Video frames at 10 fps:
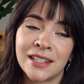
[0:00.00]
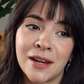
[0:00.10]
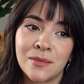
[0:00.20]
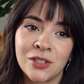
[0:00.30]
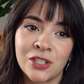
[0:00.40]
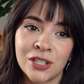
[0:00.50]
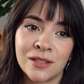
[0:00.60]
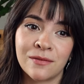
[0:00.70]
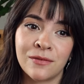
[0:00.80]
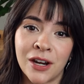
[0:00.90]
And I'm
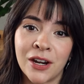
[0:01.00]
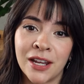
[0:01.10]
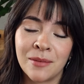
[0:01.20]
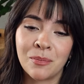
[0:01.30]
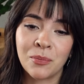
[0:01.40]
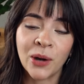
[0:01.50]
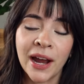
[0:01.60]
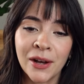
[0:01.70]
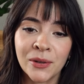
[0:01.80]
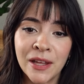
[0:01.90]
just very
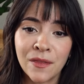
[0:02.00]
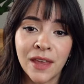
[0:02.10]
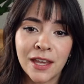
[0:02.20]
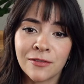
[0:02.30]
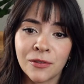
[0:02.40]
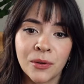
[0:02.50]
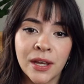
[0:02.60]
proud and thankful.